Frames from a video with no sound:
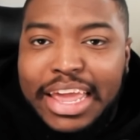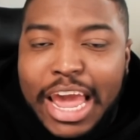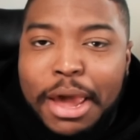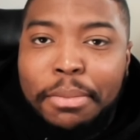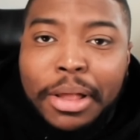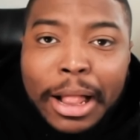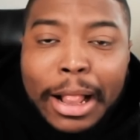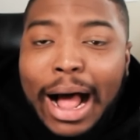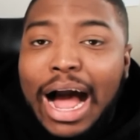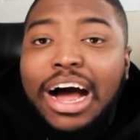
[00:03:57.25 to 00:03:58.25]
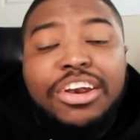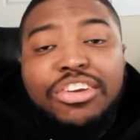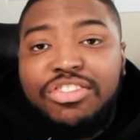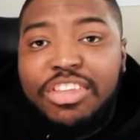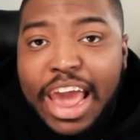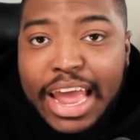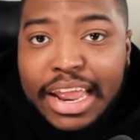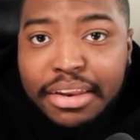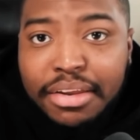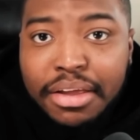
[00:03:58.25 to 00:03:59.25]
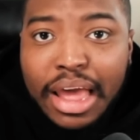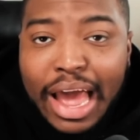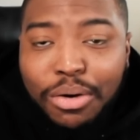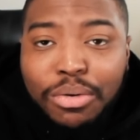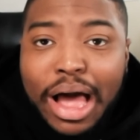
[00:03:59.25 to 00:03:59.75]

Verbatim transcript: the game? I understand how